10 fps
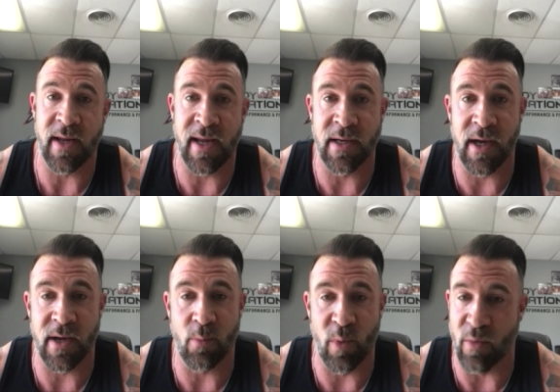and
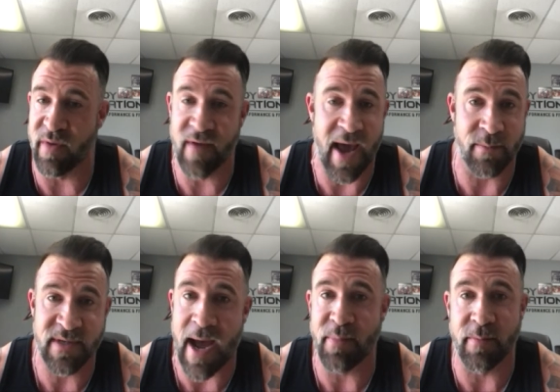we've got them
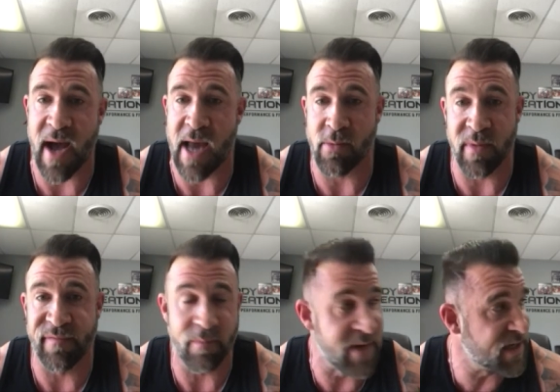top to bottom. I mean,
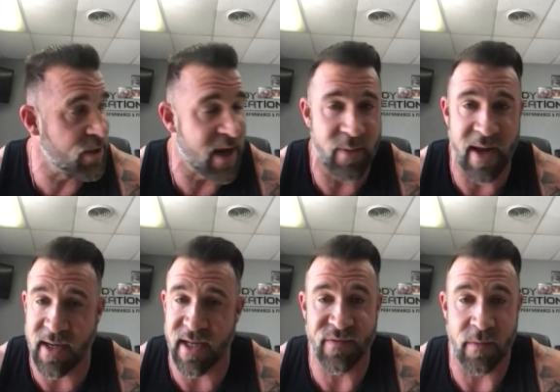yesterday we had
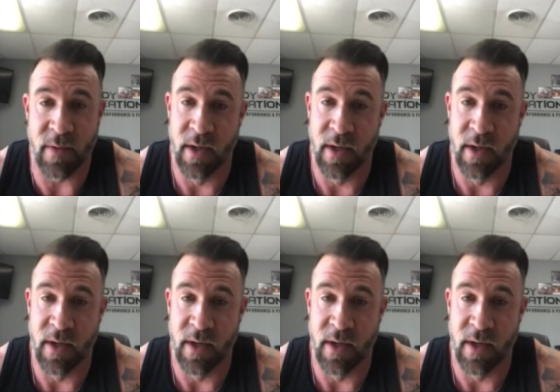kids from